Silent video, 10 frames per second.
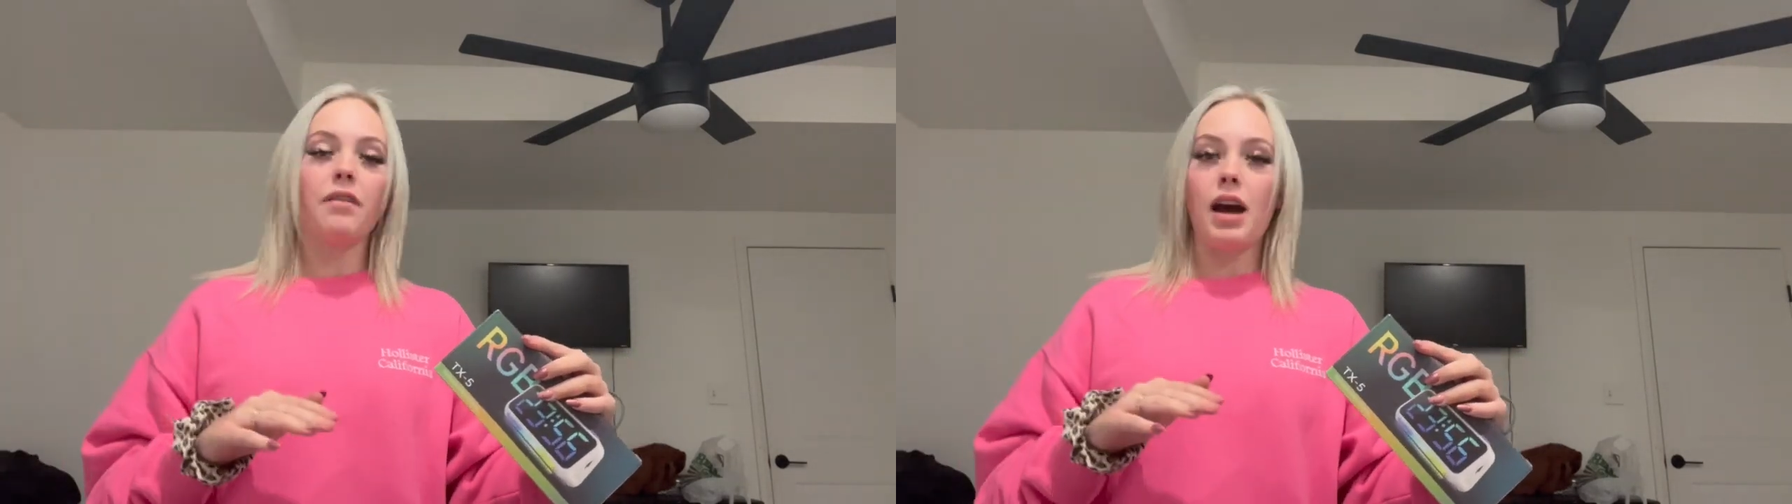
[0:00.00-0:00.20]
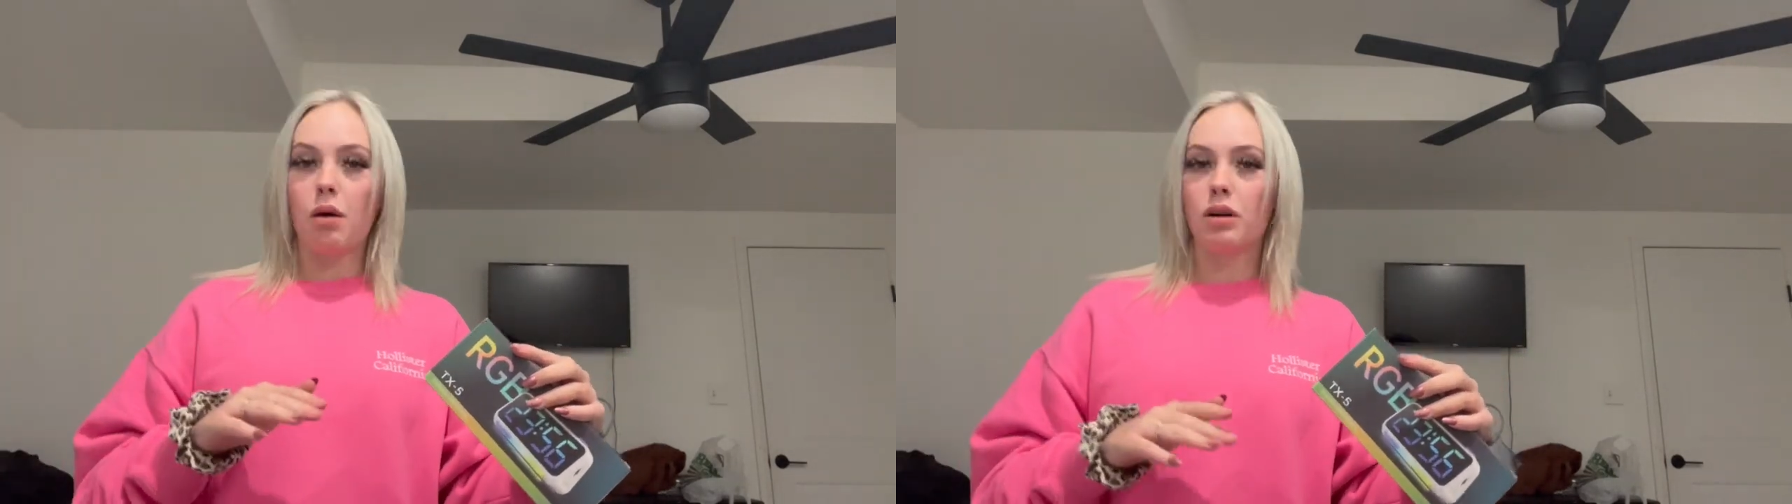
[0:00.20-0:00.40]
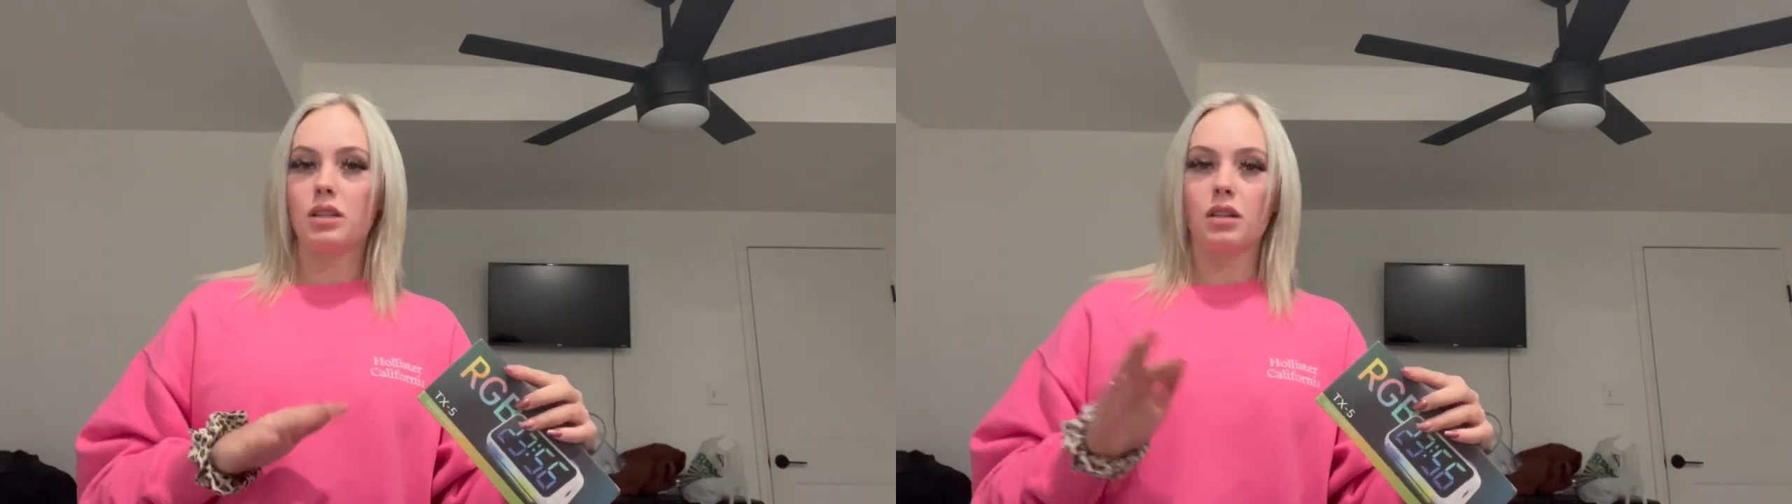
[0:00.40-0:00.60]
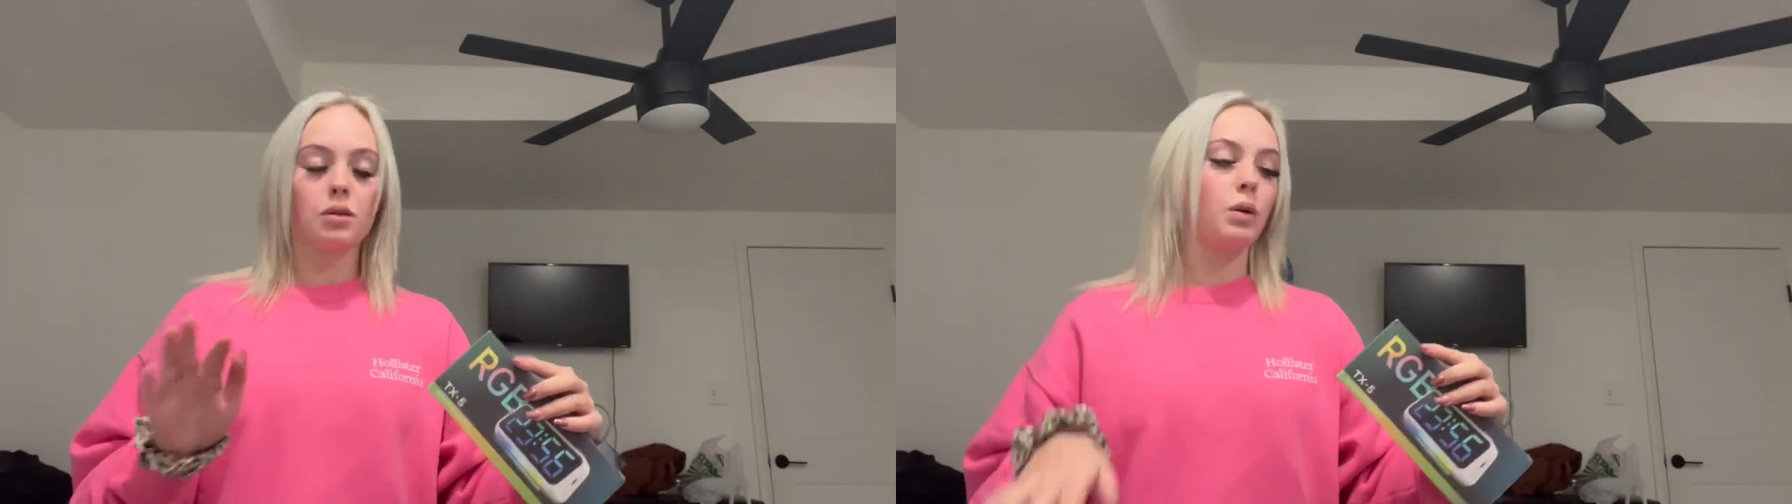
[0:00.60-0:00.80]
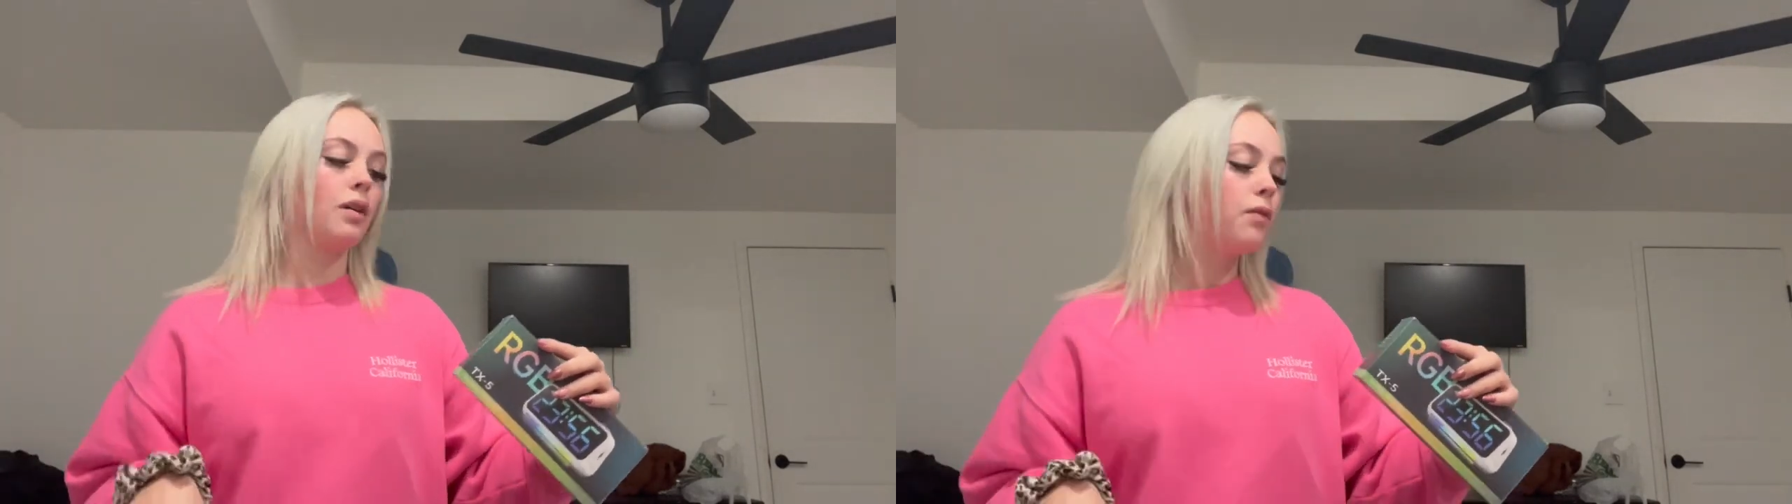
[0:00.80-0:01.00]
hours to
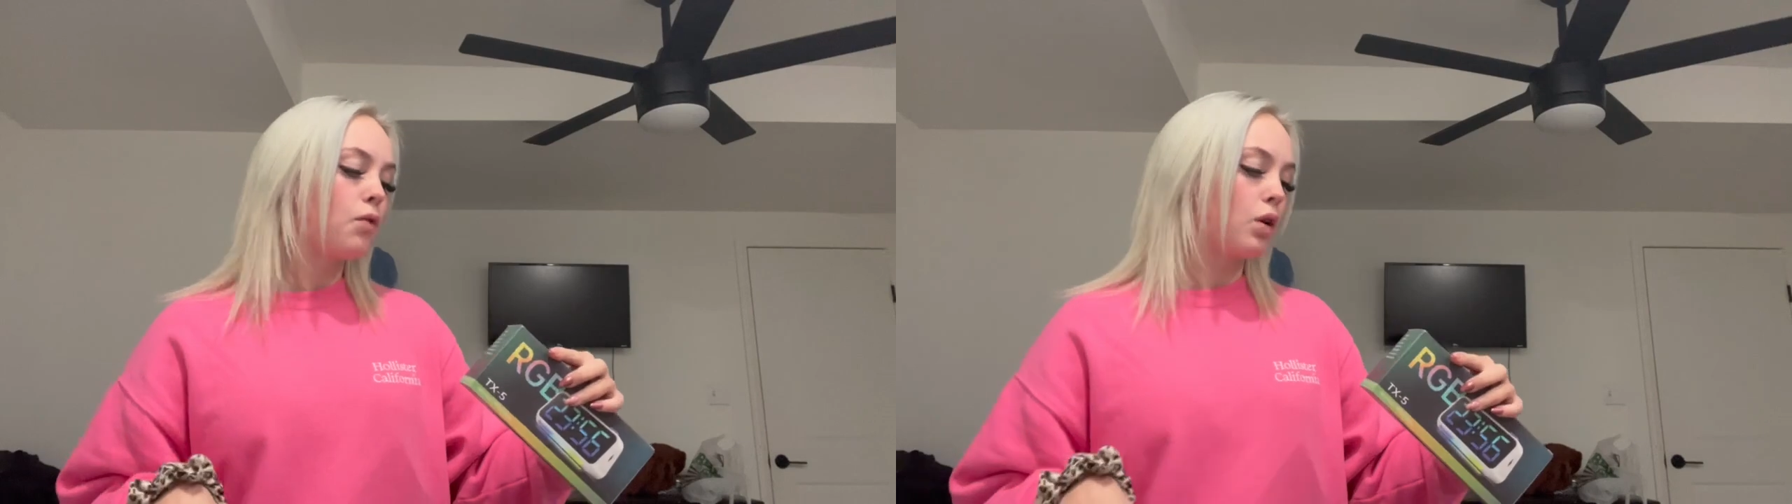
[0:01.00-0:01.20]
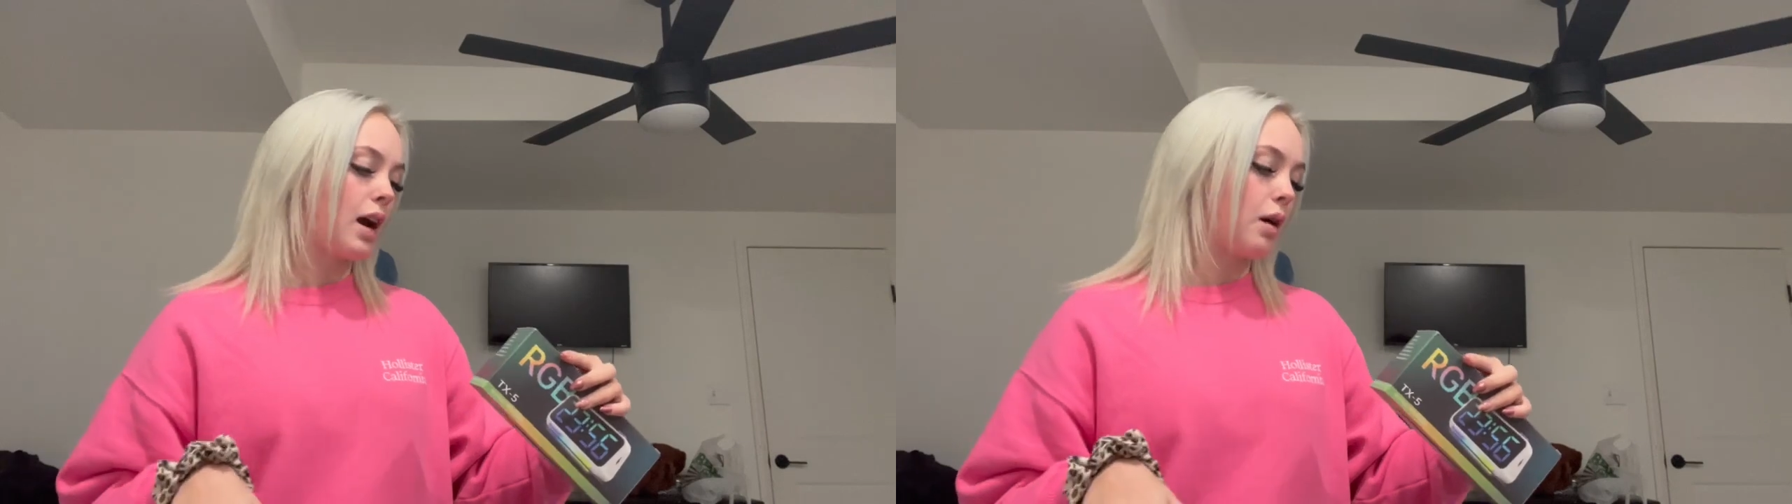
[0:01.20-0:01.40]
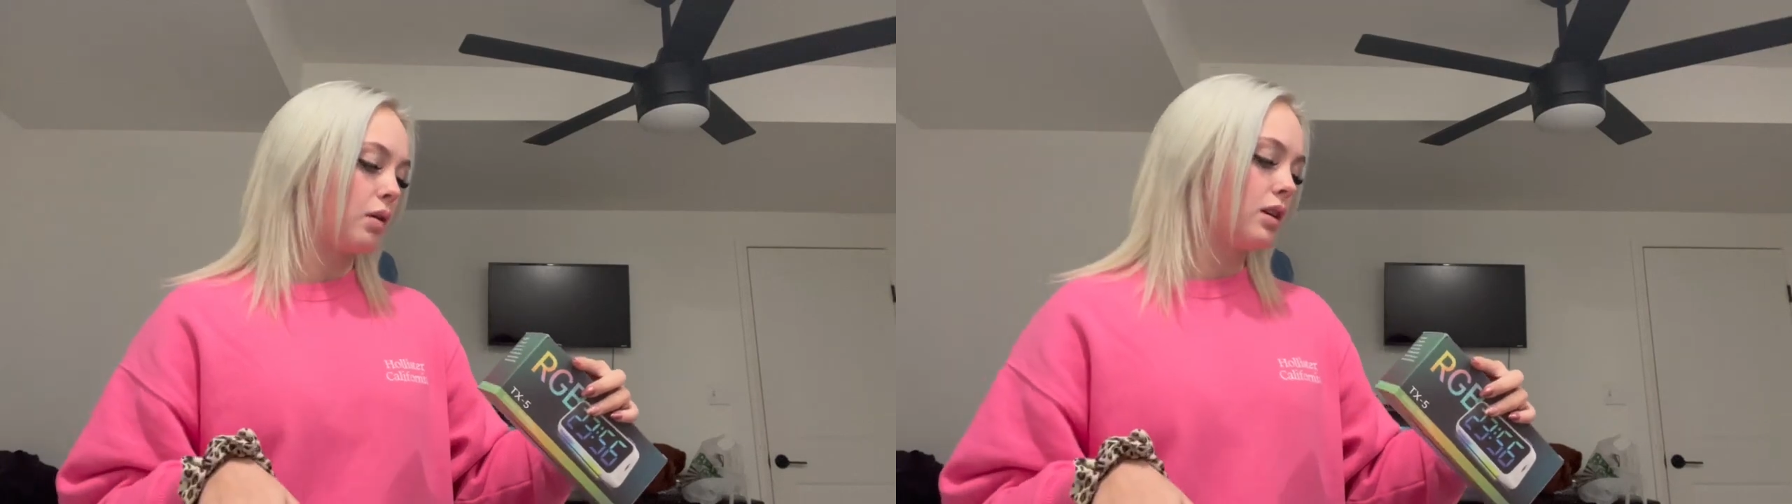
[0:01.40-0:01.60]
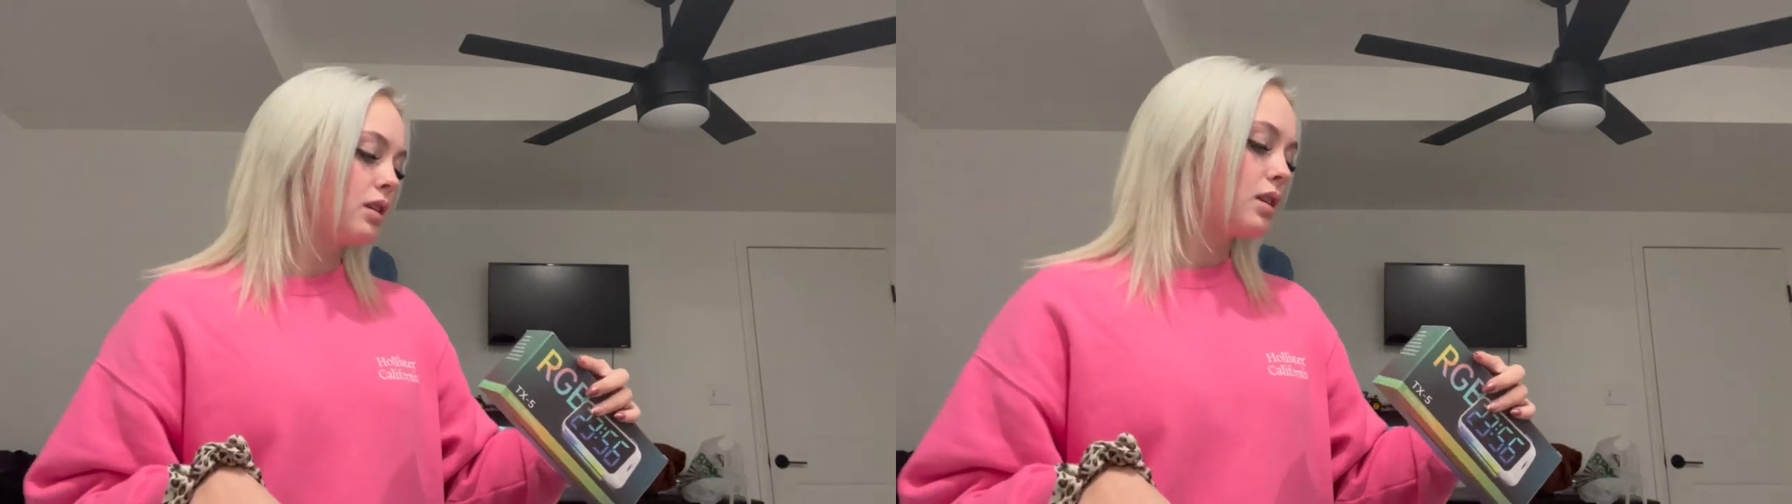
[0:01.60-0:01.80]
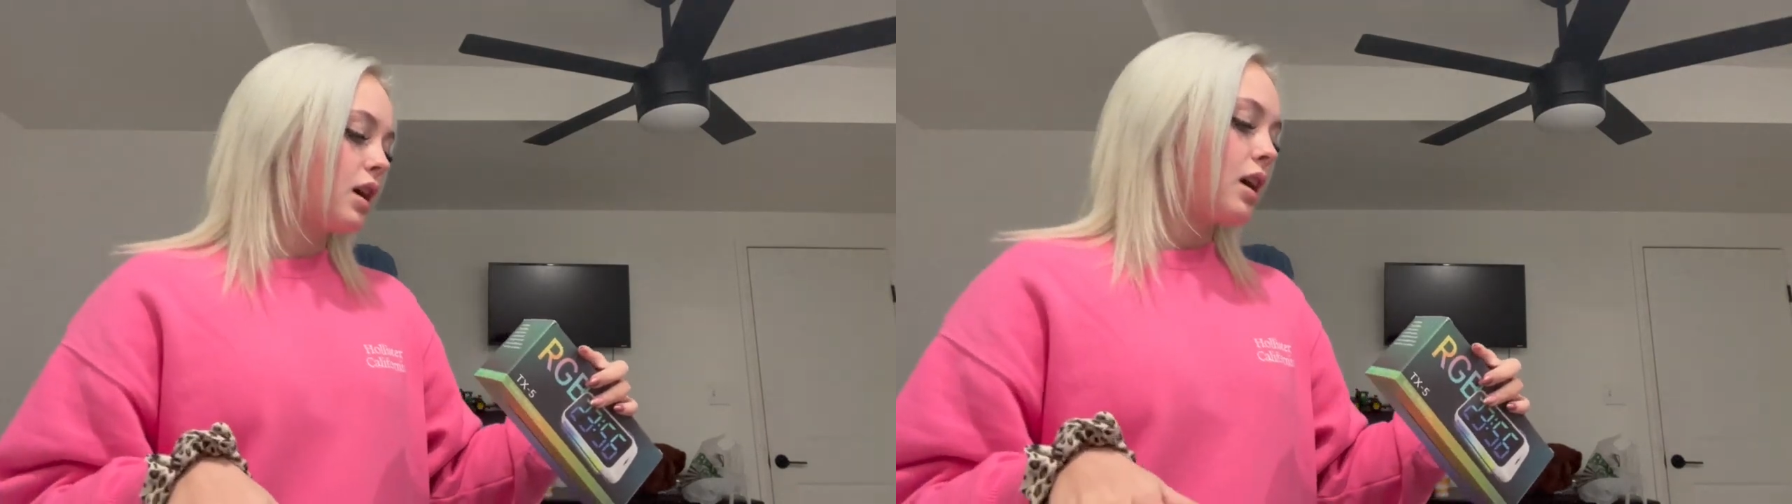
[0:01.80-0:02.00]
24 hours.